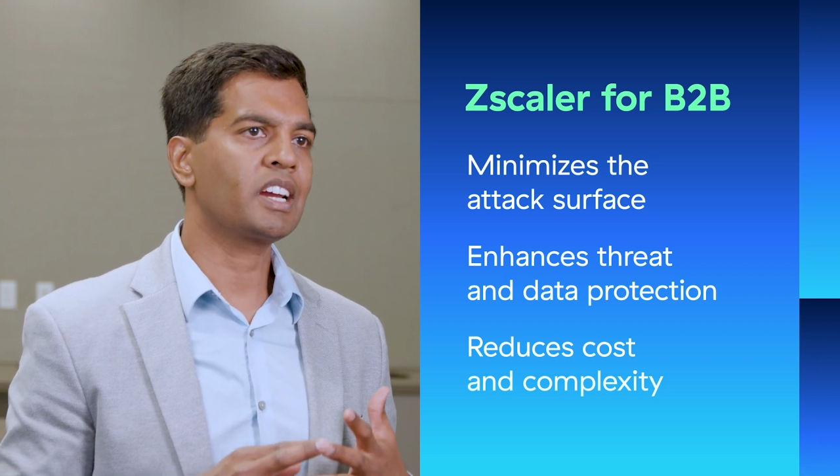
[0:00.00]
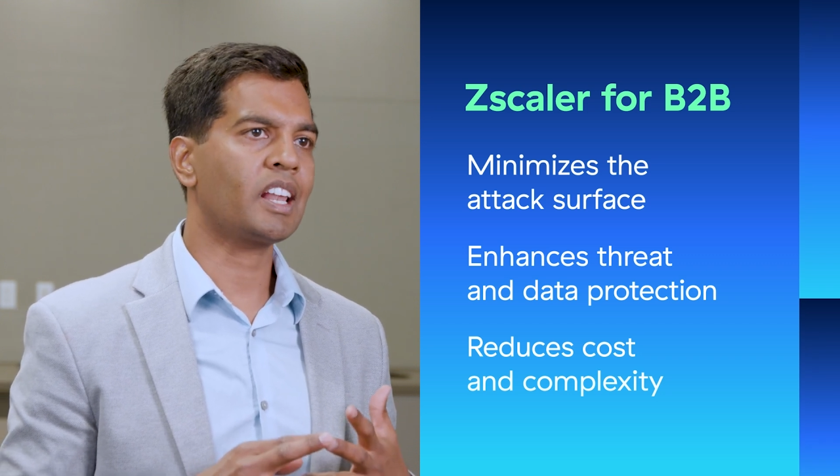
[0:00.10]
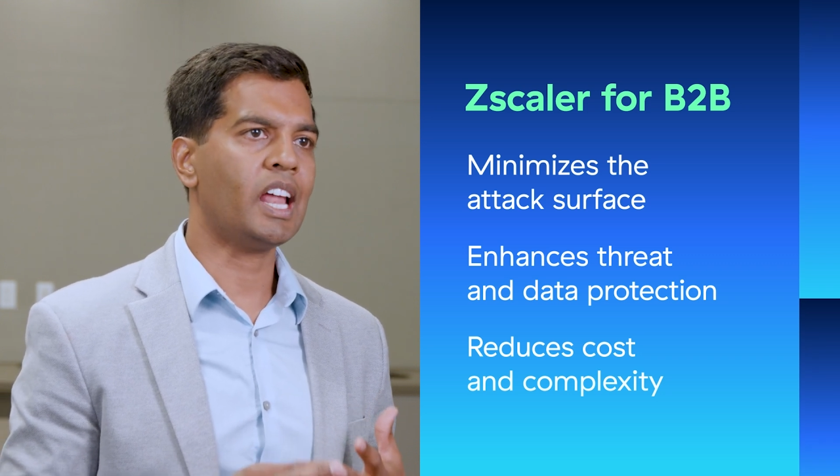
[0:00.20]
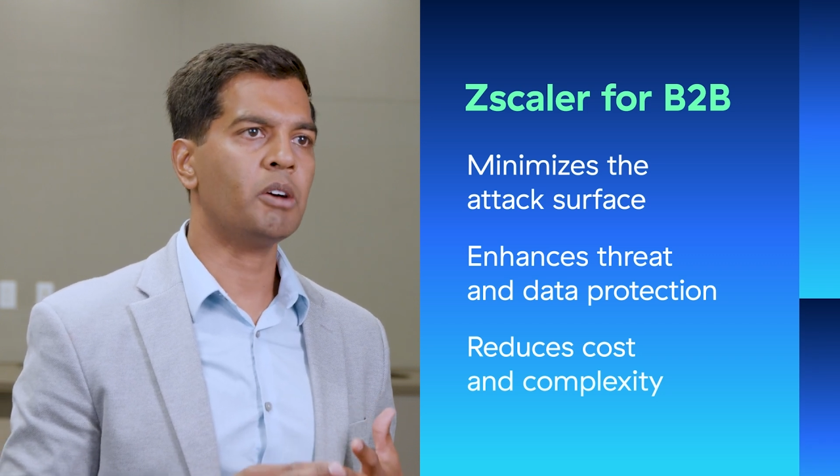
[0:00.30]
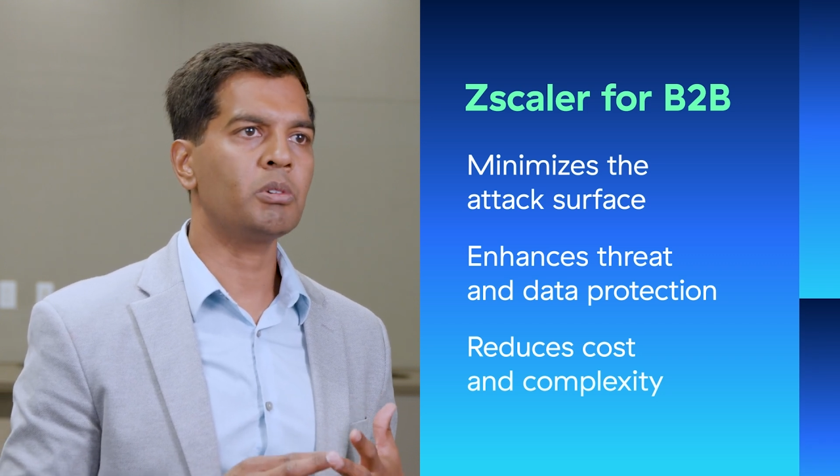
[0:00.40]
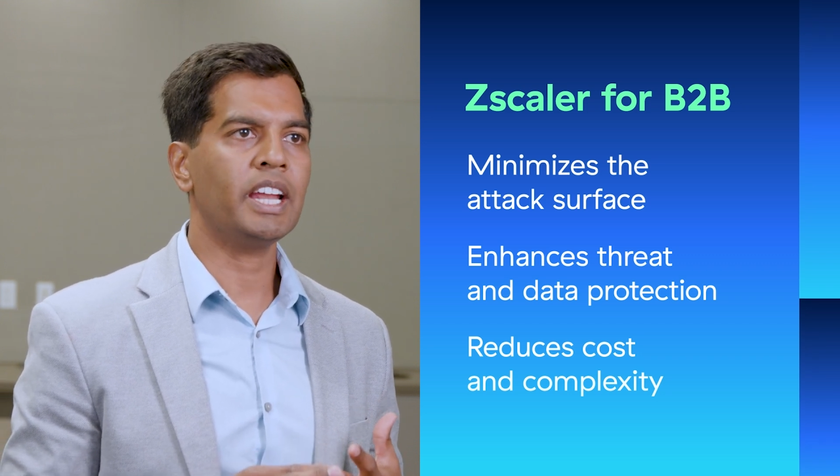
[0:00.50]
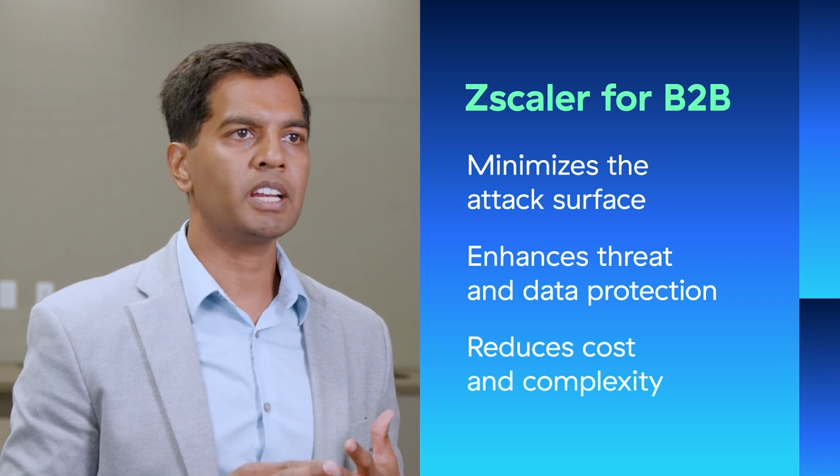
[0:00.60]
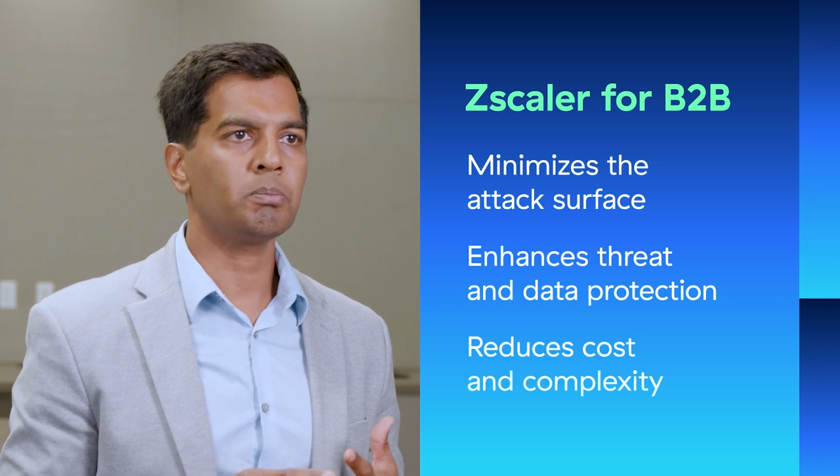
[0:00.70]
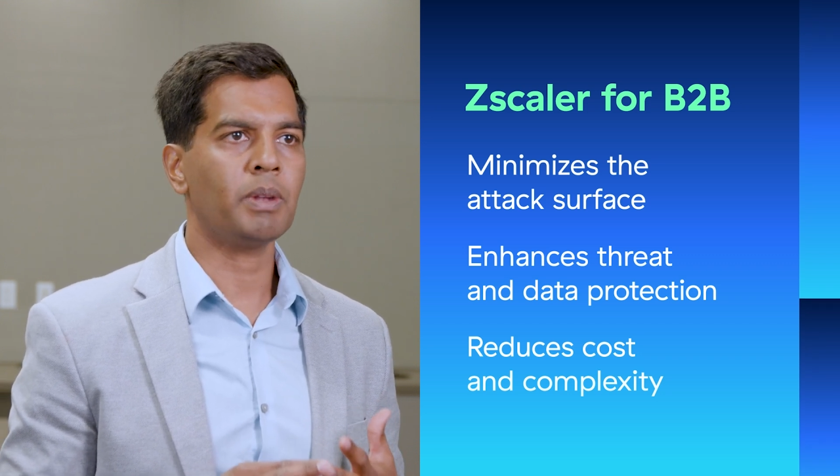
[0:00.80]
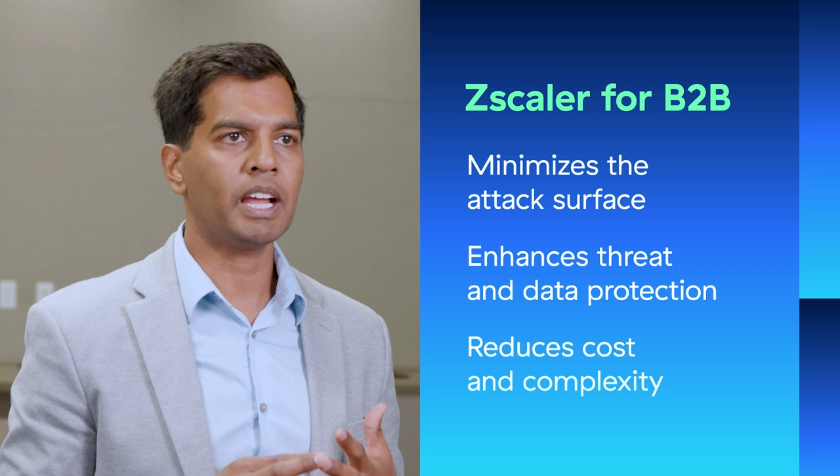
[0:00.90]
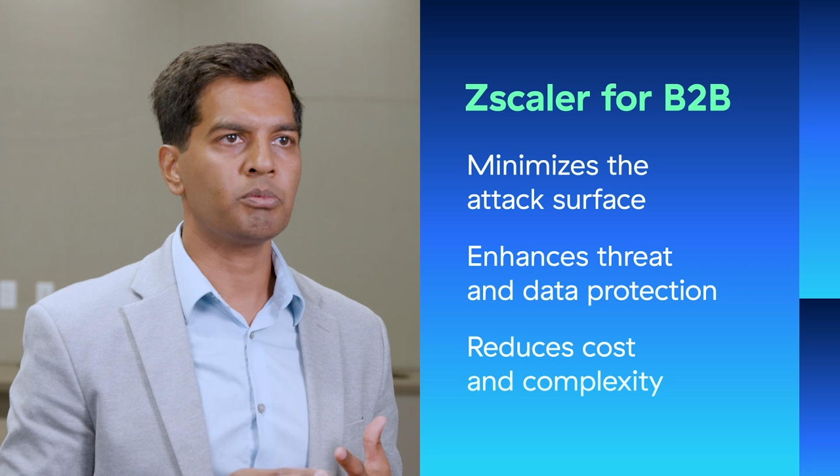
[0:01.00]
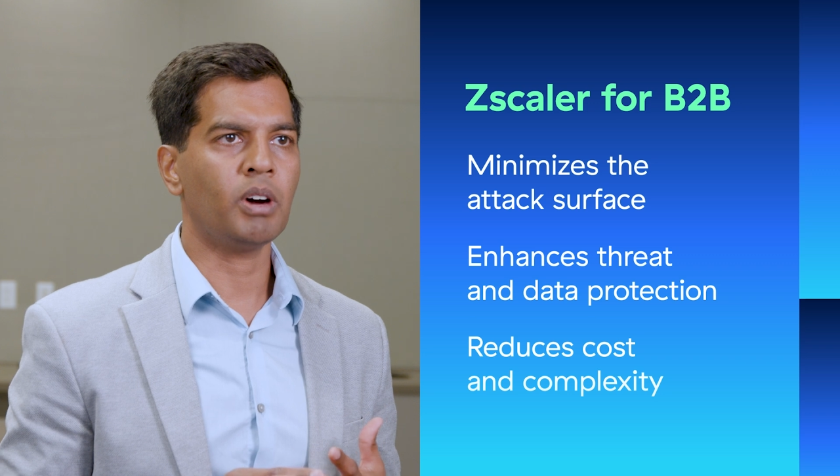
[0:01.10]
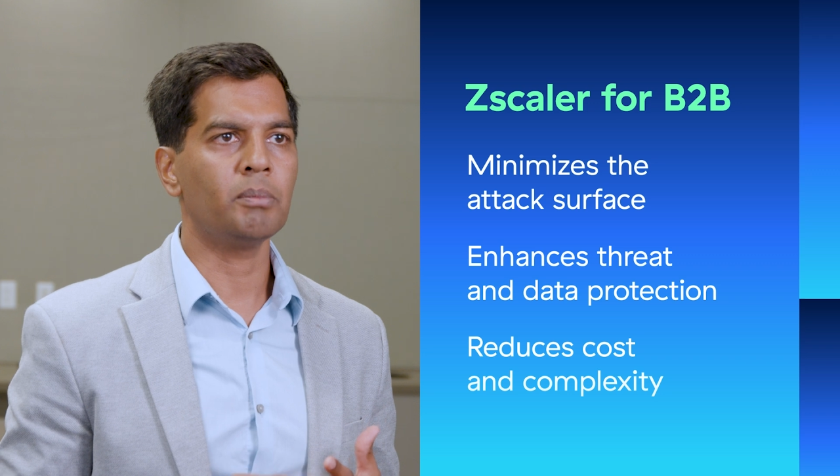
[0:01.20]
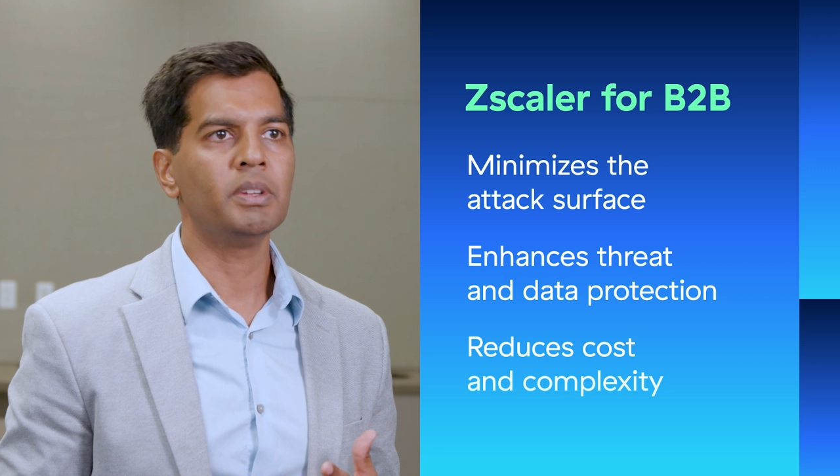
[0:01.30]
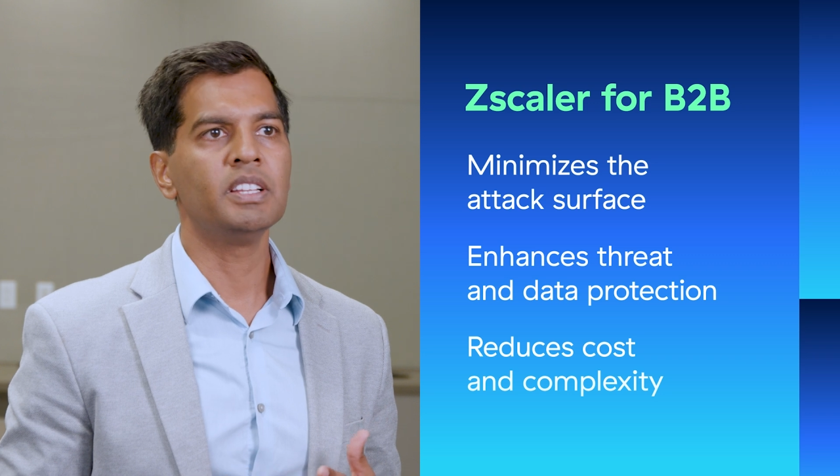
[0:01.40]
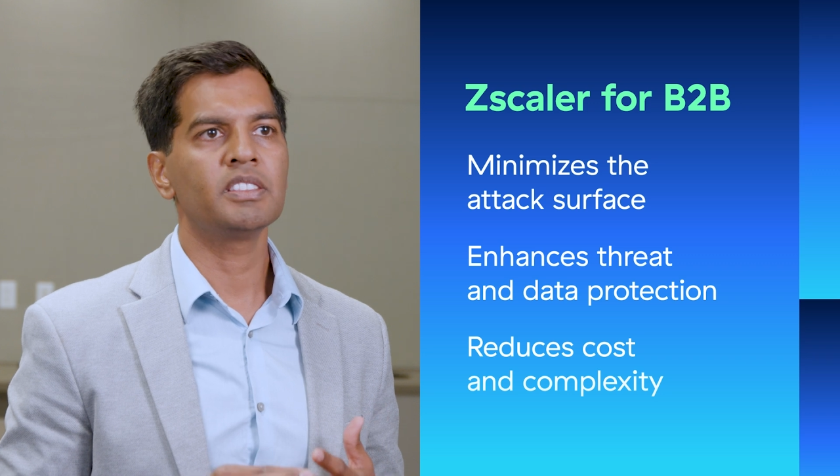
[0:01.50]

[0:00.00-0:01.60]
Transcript: cloud-native platform